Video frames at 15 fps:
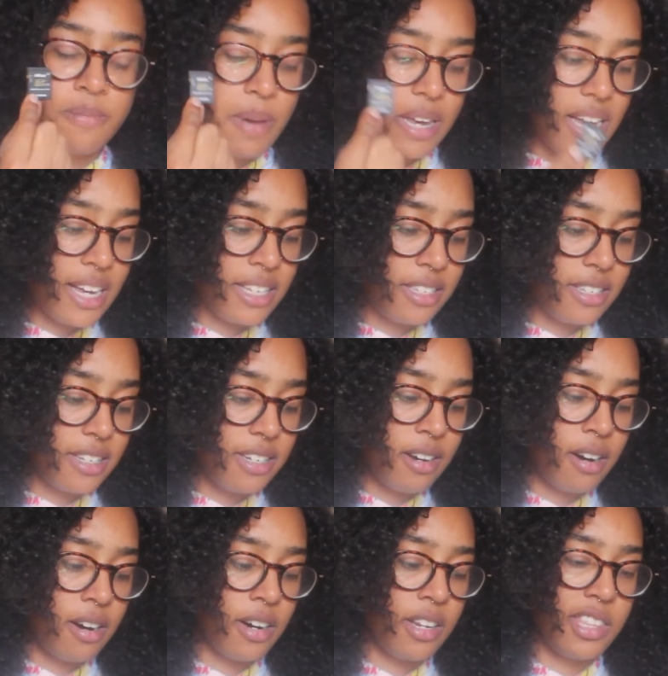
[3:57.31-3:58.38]
my SD
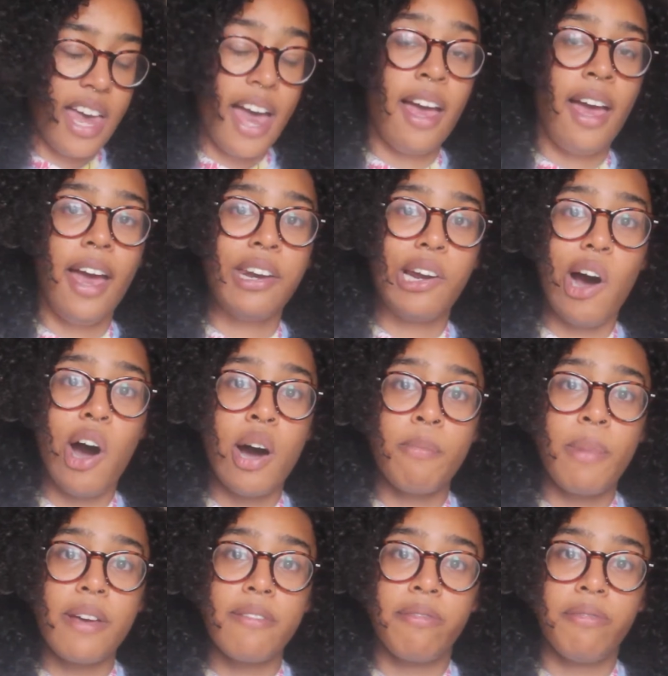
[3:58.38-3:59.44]
card. That had all my